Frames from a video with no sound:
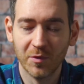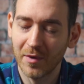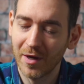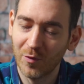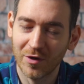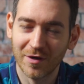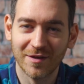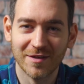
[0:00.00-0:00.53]
you might
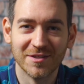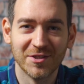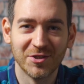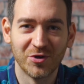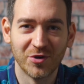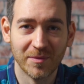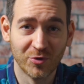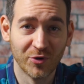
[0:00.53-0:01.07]
want to
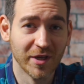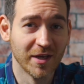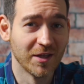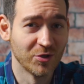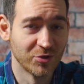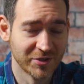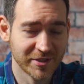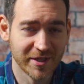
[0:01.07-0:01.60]
consider
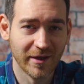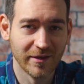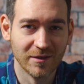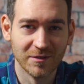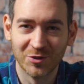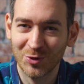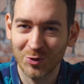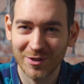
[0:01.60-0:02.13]
upgrading your
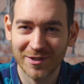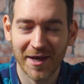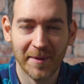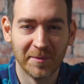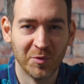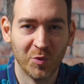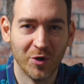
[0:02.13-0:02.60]
style to a tabbed